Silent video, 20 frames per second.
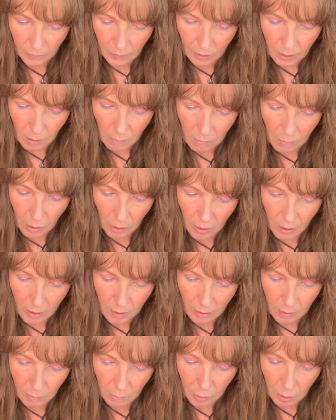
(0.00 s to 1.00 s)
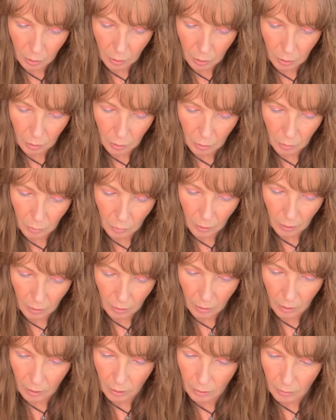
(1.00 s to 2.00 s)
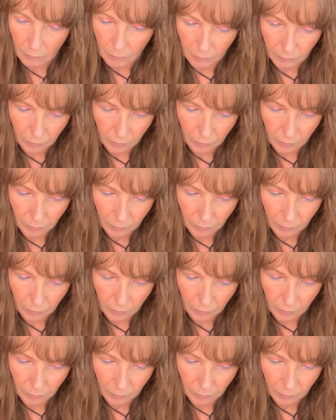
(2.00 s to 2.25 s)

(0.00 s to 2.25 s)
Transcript: combine the blue with the